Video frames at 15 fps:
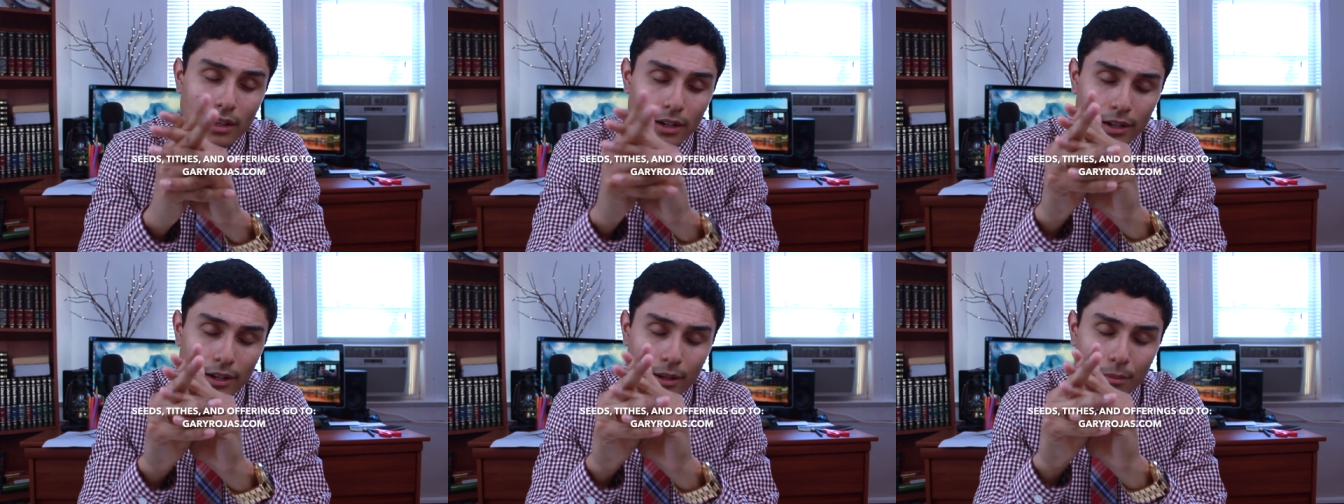
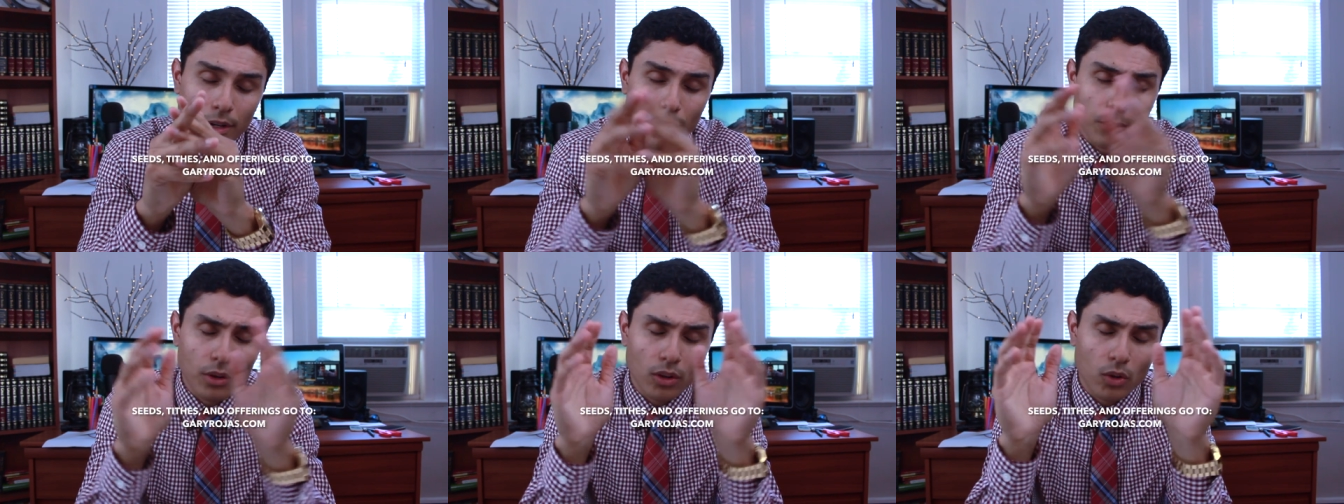Um,
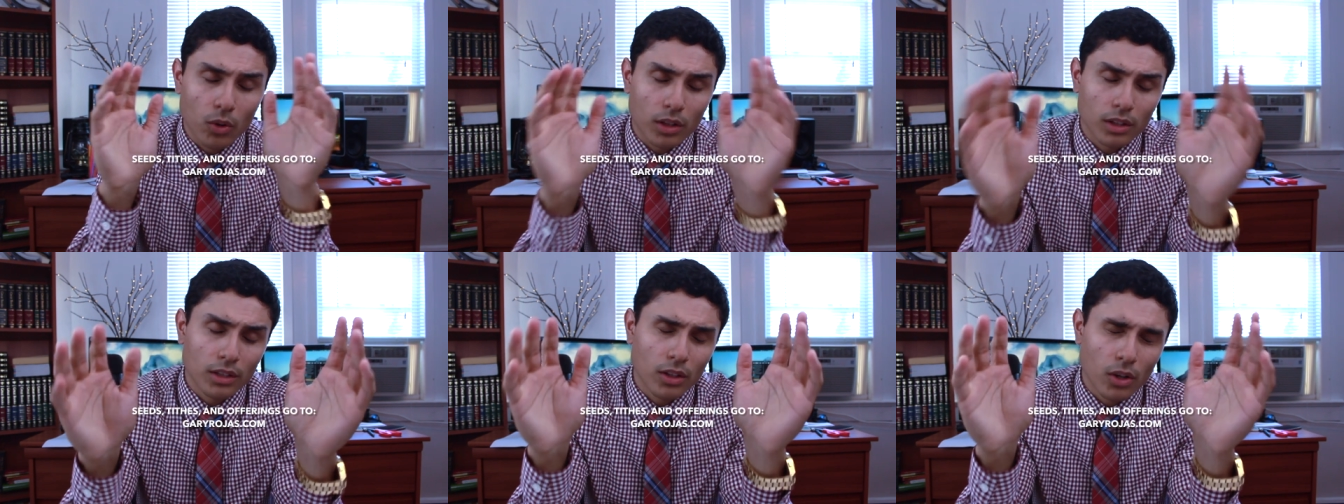and I'm going to
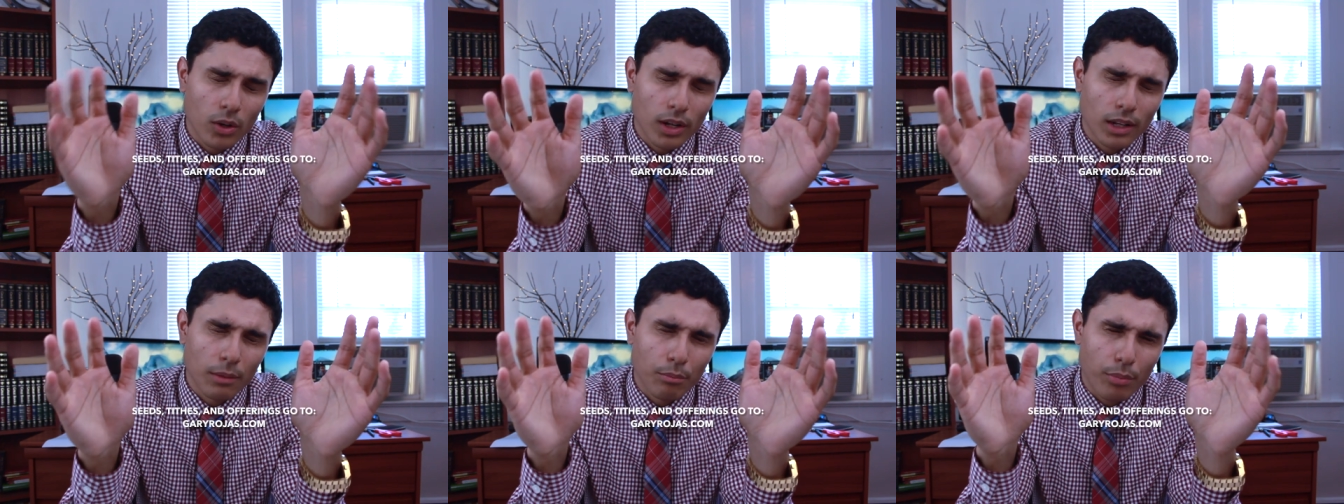quickly go
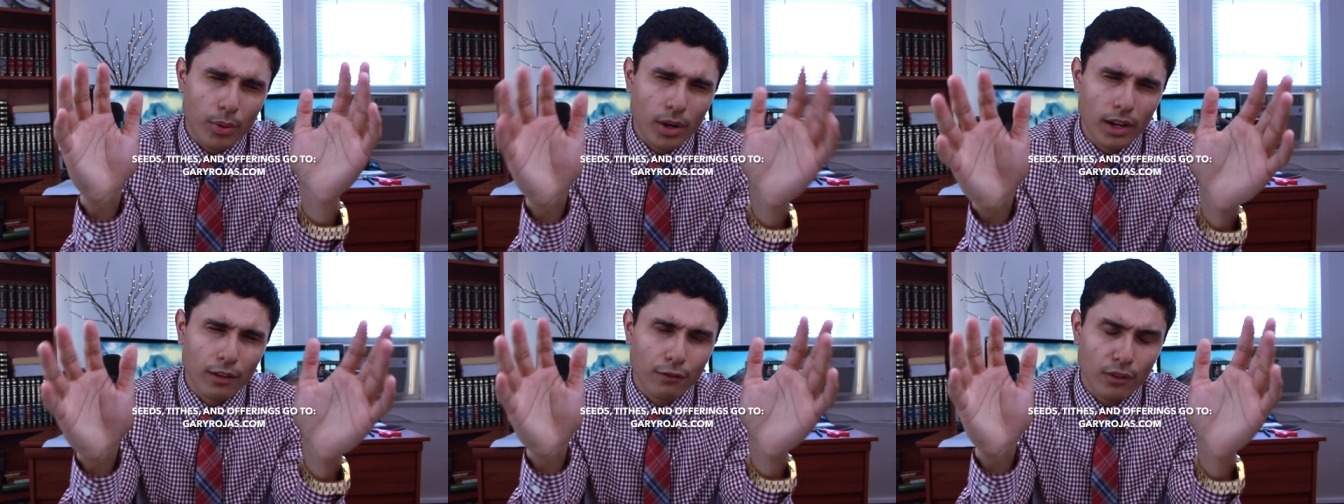ahead and
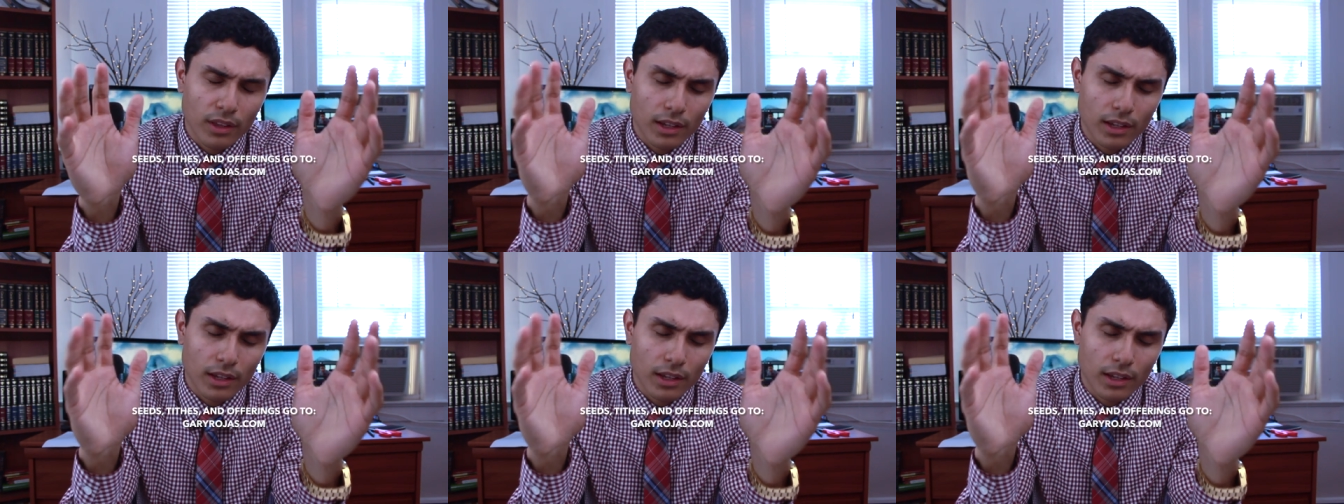pray for